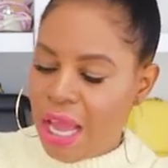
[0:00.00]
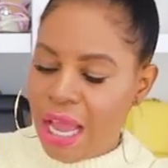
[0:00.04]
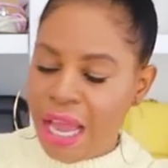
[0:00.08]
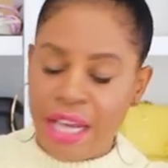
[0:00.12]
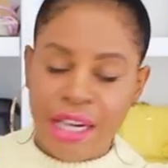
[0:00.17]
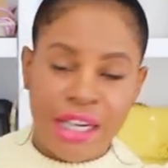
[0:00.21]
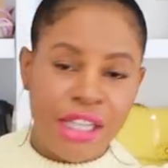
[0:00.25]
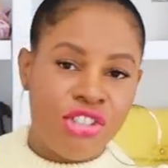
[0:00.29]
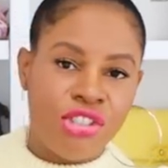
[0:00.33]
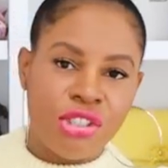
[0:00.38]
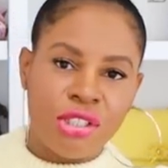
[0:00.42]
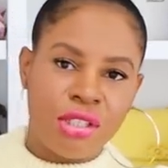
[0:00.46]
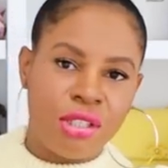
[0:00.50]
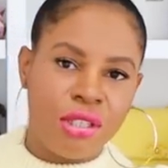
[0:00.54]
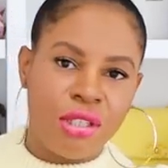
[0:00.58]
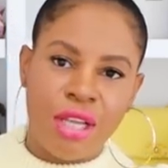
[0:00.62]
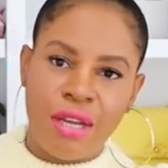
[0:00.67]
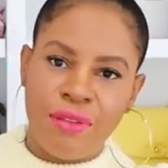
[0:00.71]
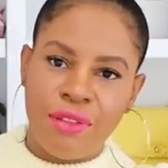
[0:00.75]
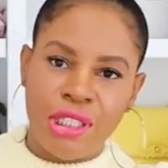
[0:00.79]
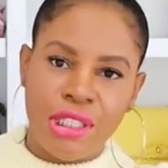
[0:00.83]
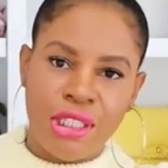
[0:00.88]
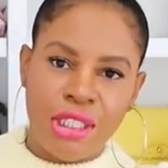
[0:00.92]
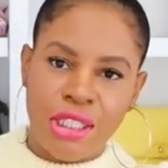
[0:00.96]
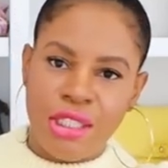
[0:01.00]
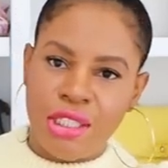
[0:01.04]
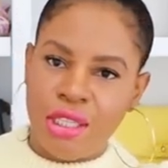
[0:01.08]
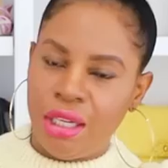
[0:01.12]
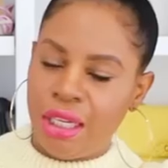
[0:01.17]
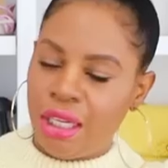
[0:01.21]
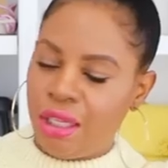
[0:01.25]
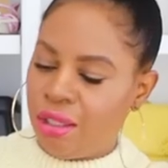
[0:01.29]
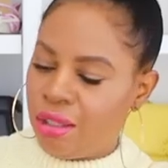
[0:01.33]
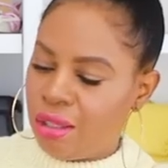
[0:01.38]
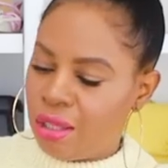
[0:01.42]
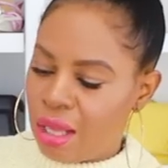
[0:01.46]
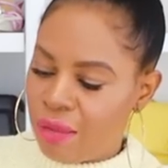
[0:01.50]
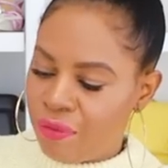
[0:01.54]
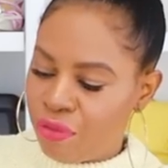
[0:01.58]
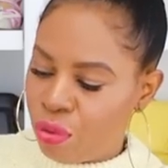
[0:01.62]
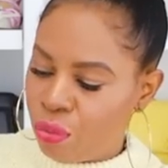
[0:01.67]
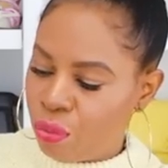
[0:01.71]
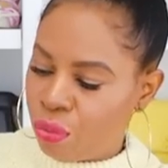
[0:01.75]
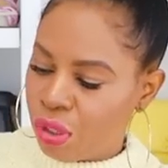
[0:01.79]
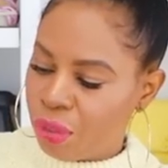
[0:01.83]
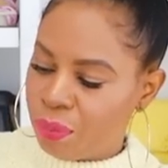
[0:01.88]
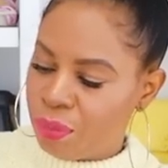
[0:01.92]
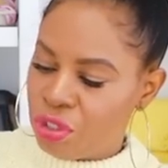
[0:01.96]
And I just love the detail. I love
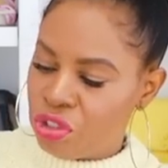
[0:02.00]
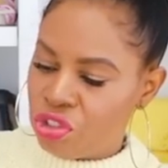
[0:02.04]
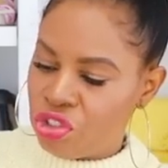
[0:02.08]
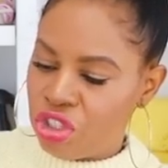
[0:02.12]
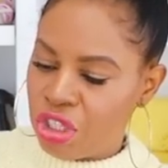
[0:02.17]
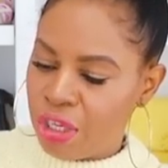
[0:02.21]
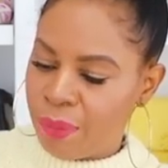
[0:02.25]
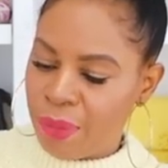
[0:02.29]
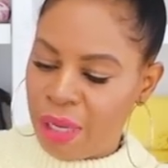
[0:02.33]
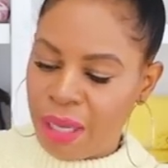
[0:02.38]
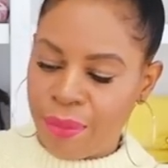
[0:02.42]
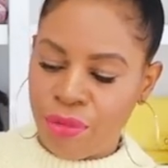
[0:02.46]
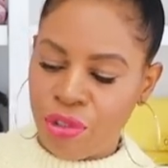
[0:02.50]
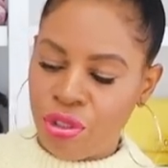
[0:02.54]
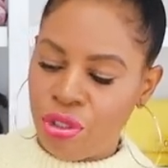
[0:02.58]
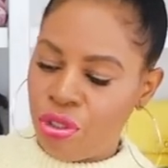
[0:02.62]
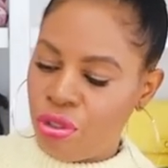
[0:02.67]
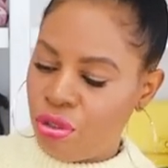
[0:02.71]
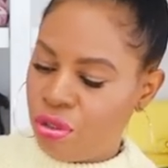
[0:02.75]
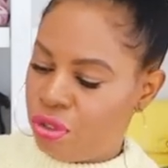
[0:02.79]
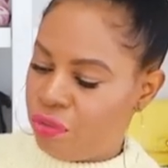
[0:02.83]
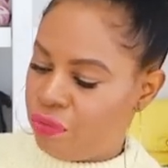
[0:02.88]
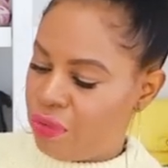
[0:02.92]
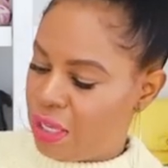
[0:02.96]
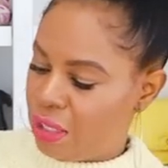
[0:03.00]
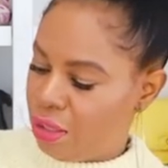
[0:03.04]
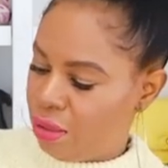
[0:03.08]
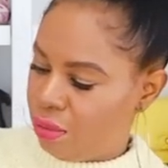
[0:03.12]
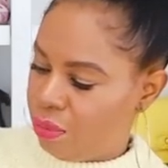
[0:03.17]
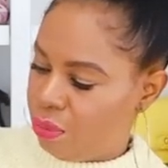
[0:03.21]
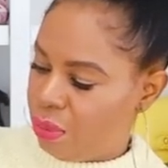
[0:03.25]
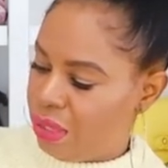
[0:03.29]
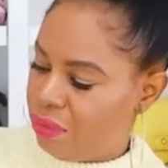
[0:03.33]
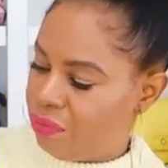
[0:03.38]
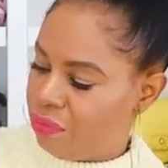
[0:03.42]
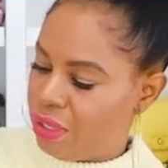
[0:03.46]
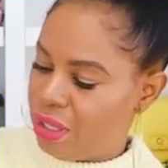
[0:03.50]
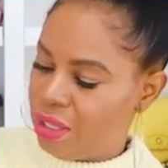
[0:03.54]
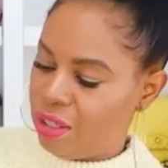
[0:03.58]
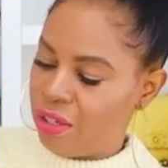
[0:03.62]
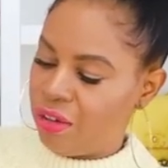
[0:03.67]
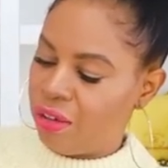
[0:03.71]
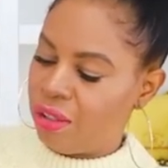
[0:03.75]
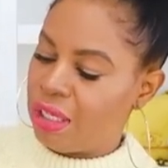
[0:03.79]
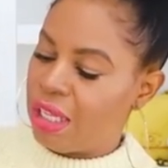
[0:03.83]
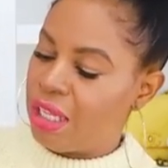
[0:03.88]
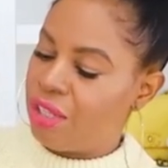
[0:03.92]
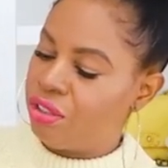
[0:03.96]
the workmanship. I'm a huge fan of Louis Vuitton.
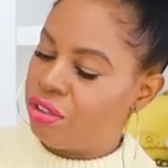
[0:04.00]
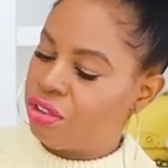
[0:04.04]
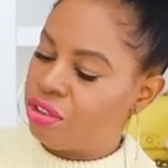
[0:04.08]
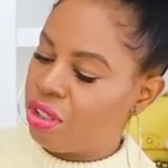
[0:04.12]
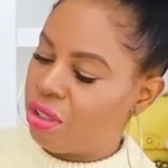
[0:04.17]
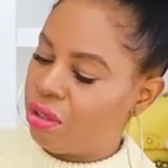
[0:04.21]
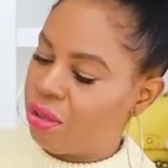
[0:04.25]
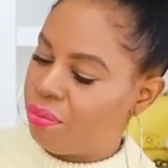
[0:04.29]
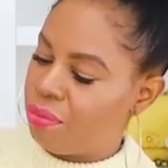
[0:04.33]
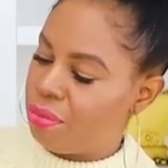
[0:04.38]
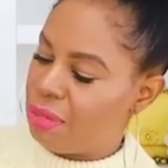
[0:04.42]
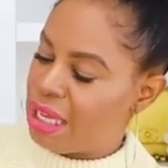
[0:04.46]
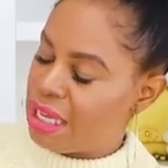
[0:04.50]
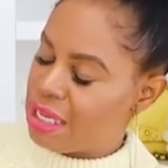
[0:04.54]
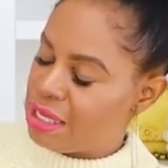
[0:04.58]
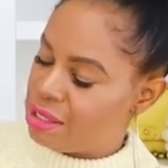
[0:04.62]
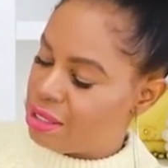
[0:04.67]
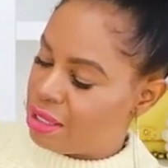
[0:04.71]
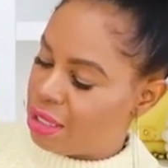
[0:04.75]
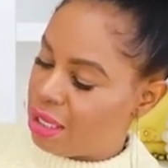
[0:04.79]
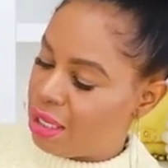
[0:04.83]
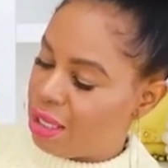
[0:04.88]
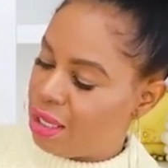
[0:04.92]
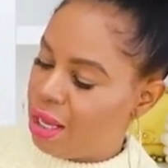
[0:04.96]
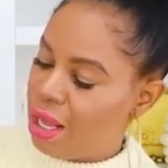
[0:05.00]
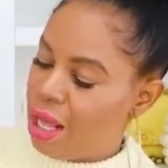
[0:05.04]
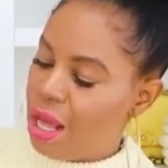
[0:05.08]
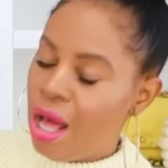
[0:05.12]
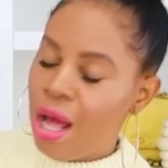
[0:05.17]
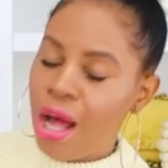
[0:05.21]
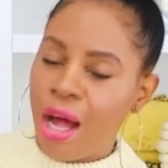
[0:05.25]
Their leathers are amazing.